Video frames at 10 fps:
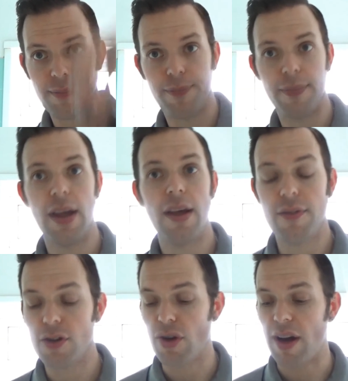If
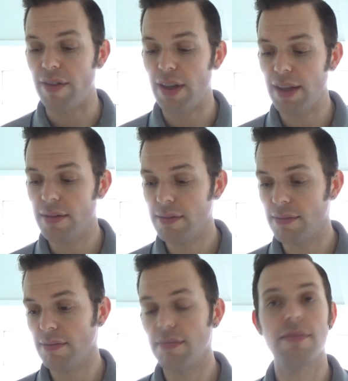you're travelling,
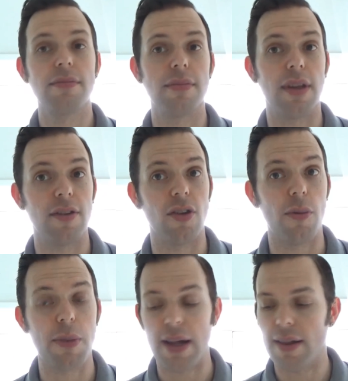that's not a
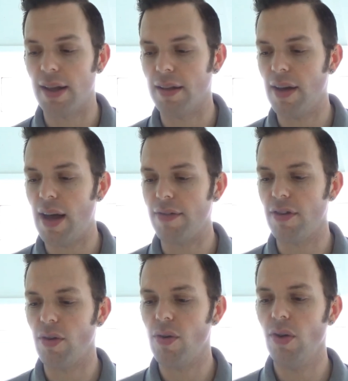bad thing to have at
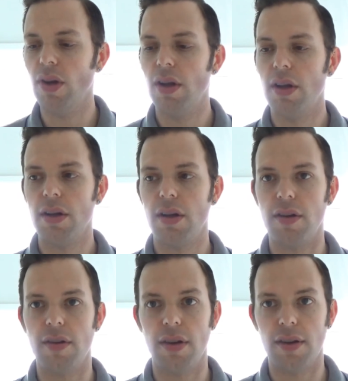all
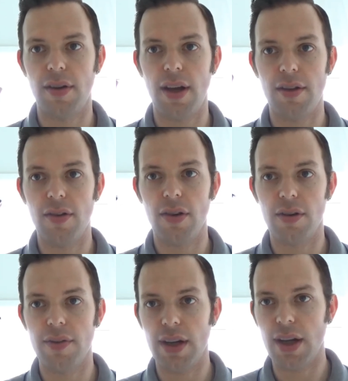because, like I say, it's not going to
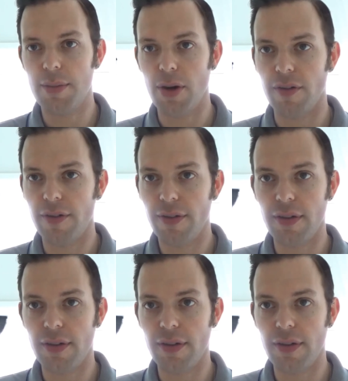really come off.